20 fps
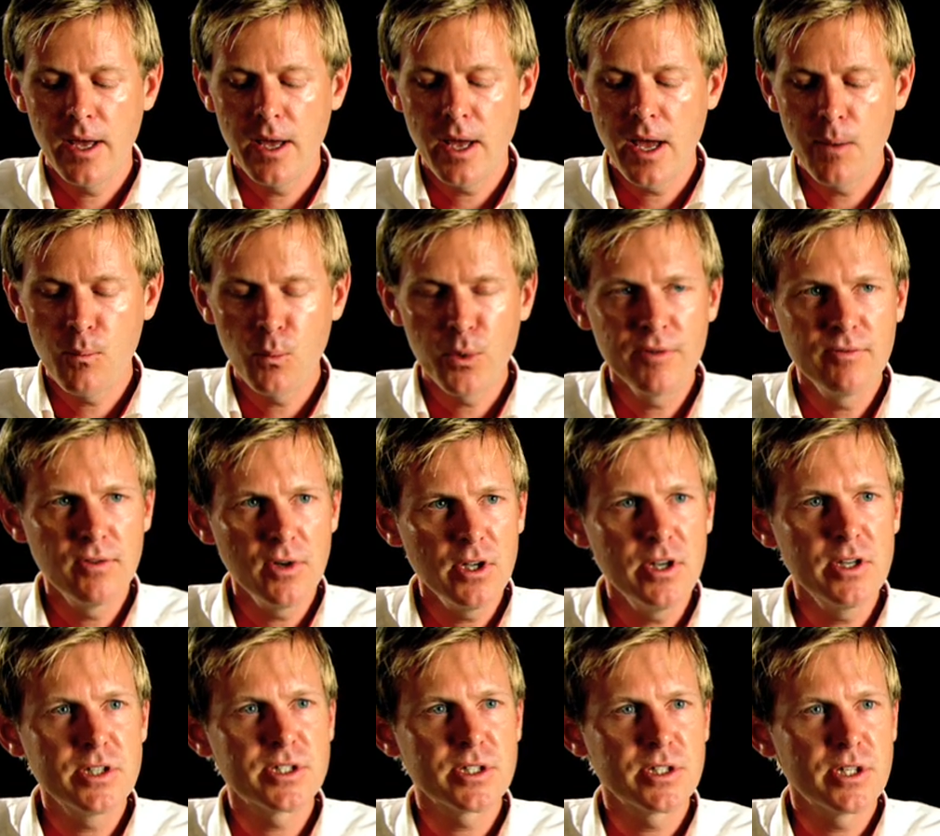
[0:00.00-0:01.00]
And we've
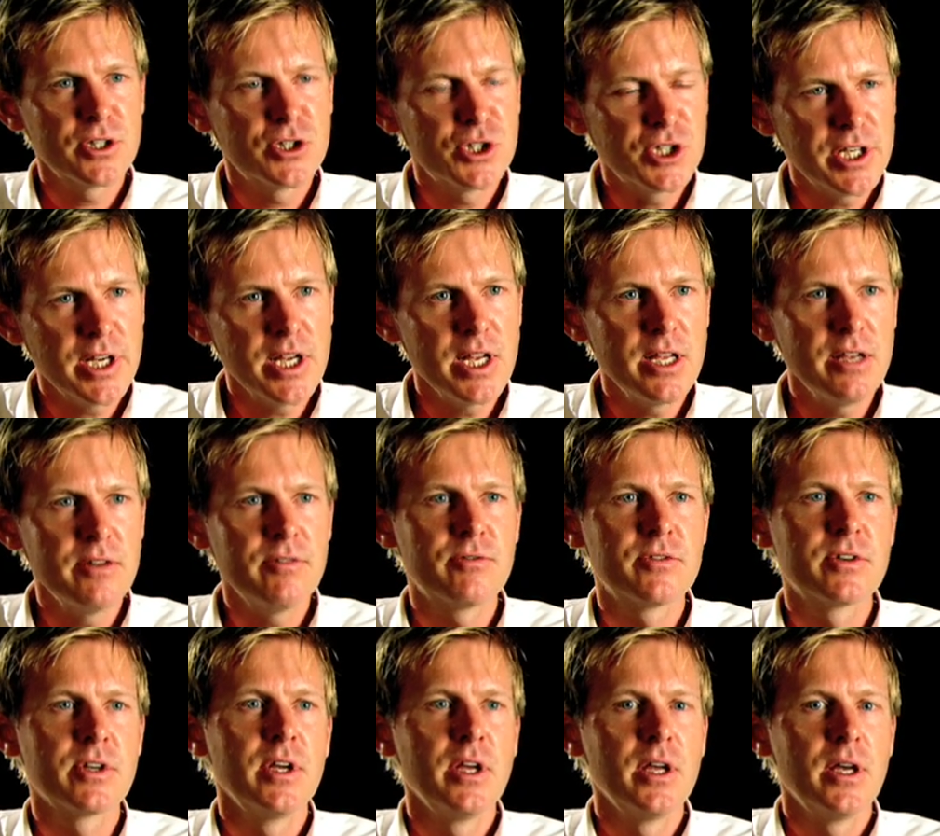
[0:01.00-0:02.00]
learnt and
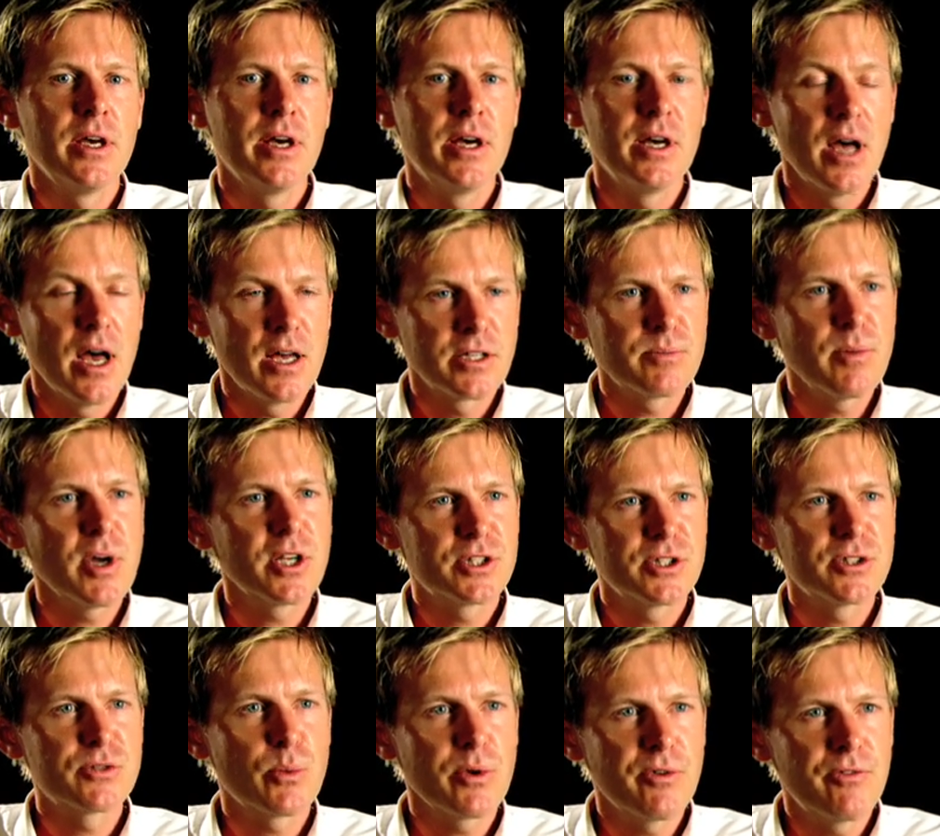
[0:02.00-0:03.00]
achieved as much
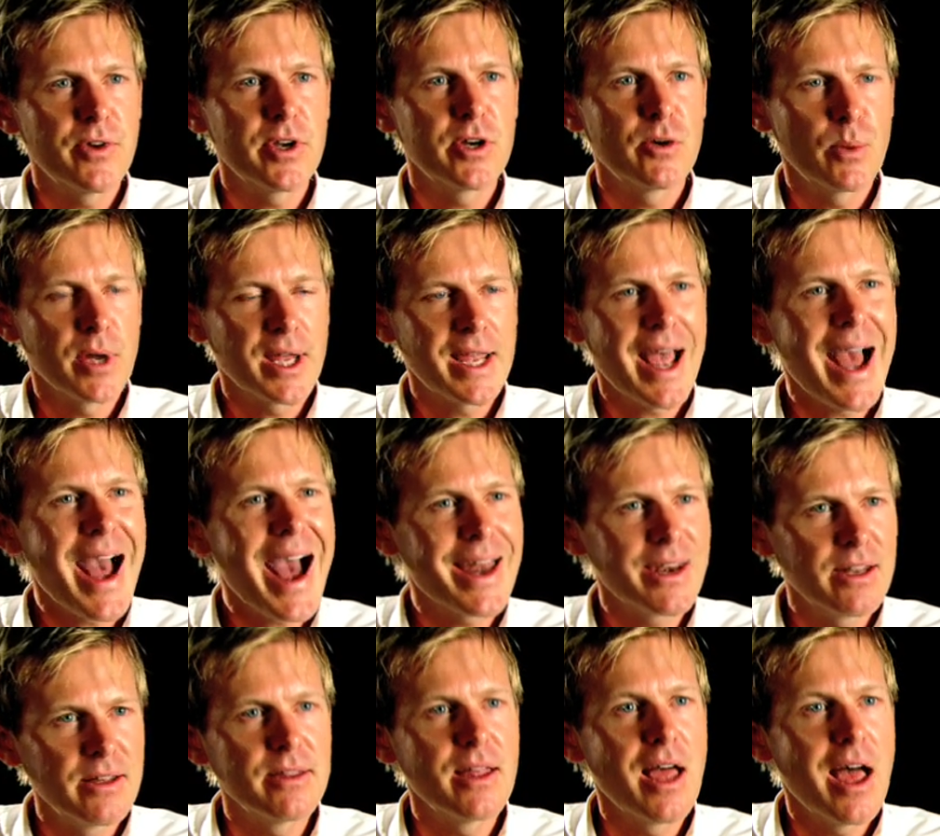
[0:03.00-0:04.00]
as we feel we can
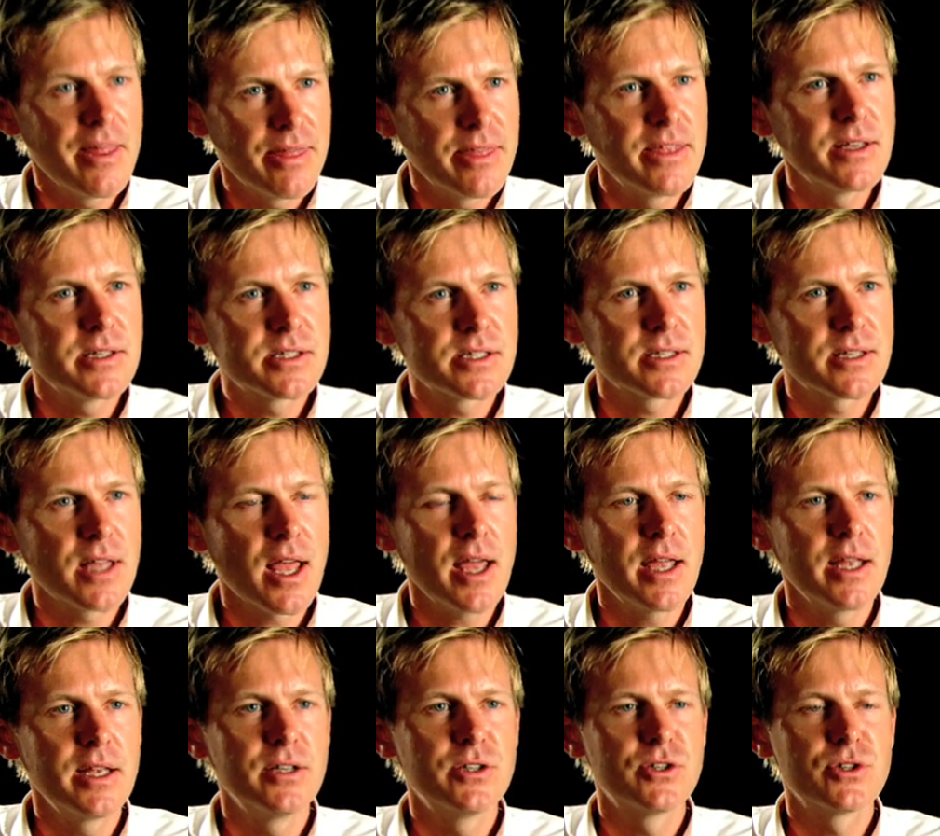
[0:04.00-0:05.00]
at this
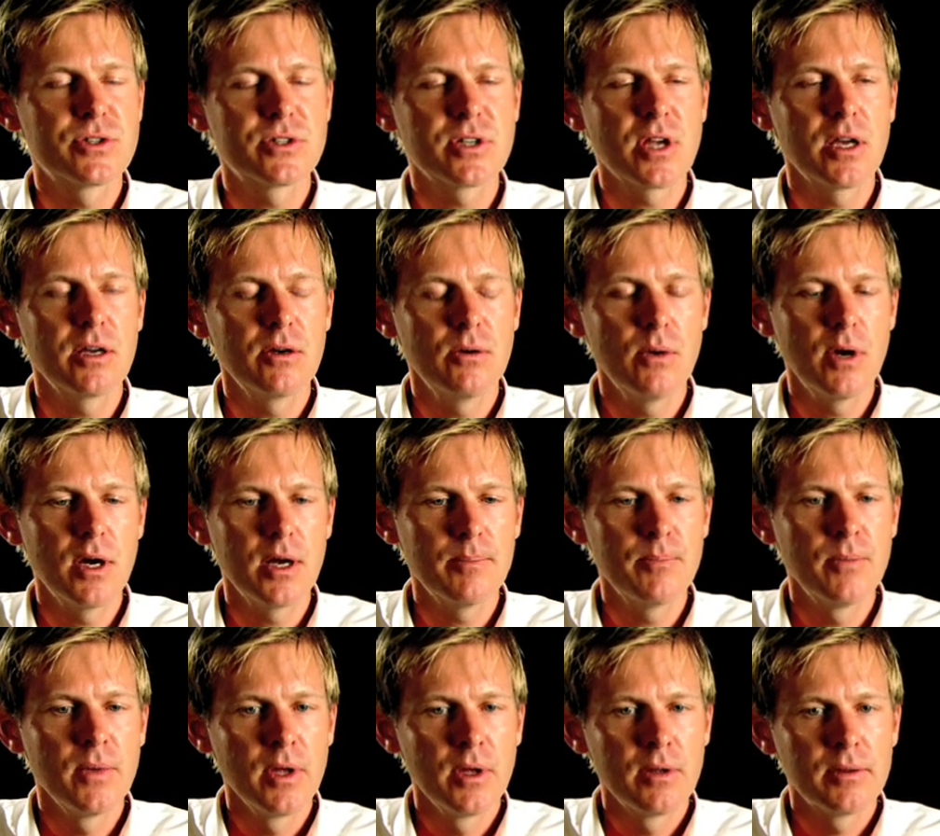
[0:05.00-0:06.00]
stage. So
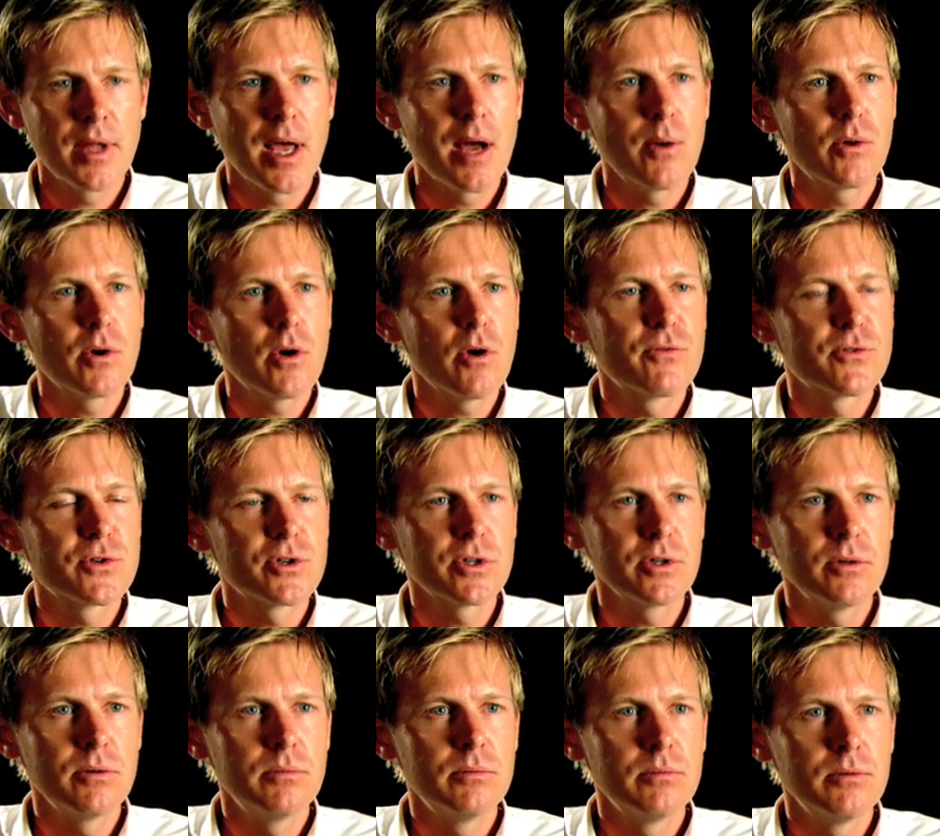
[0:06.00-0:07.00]
now we're off
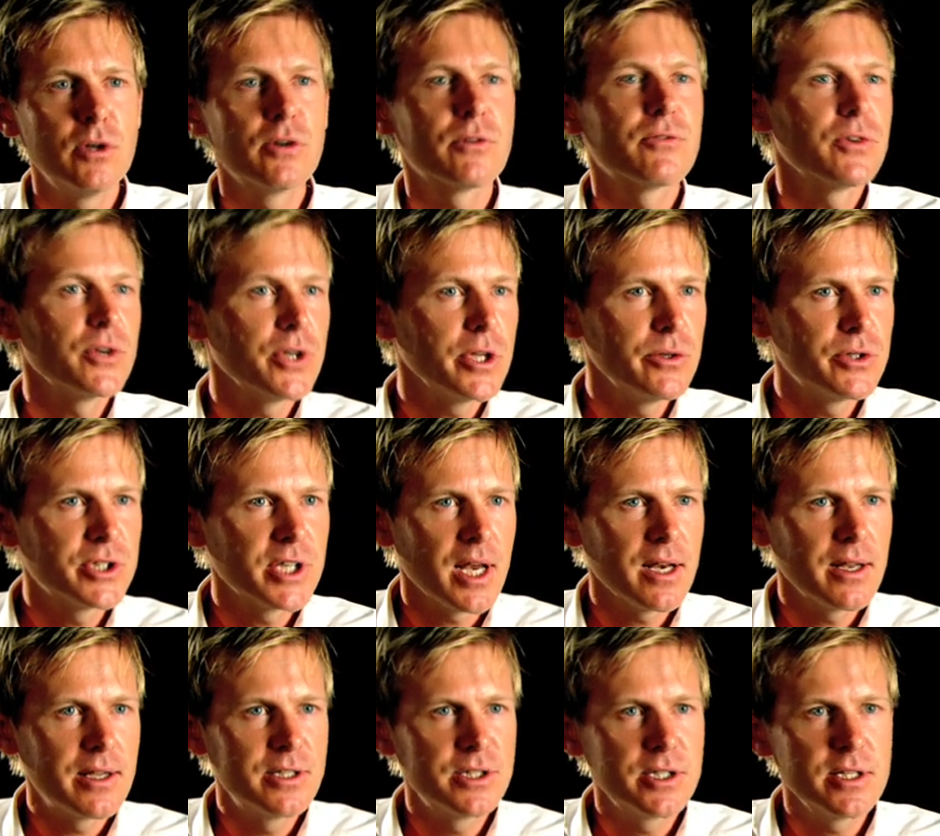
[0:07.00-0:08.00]
to look for new
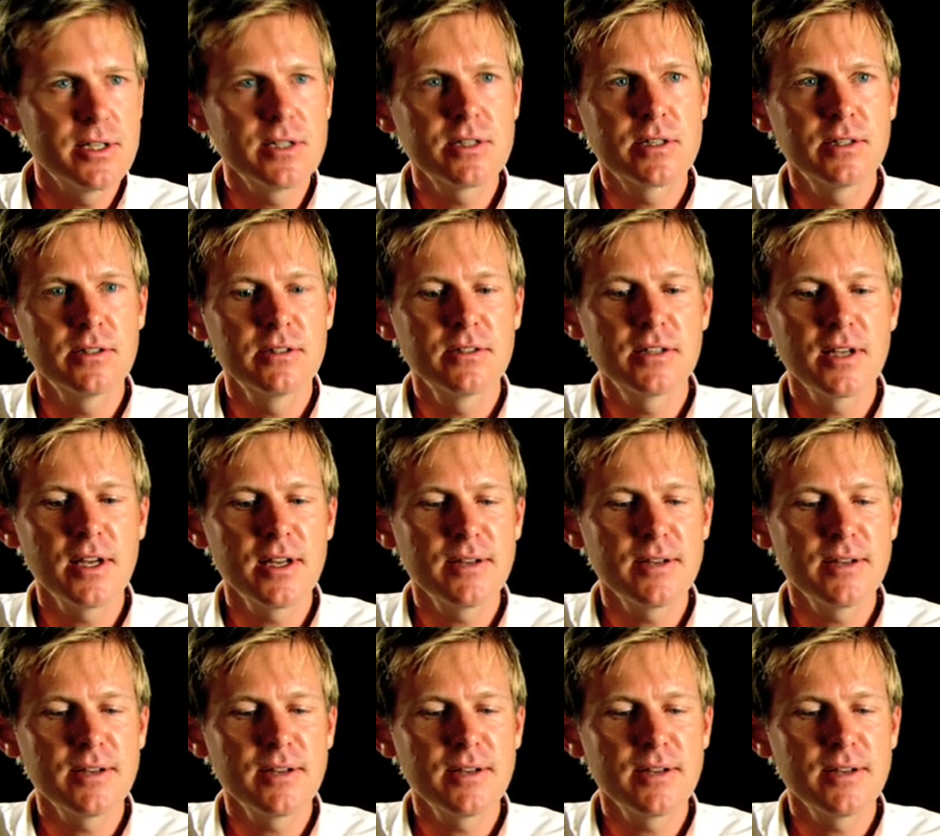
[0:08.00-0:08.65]
challenges and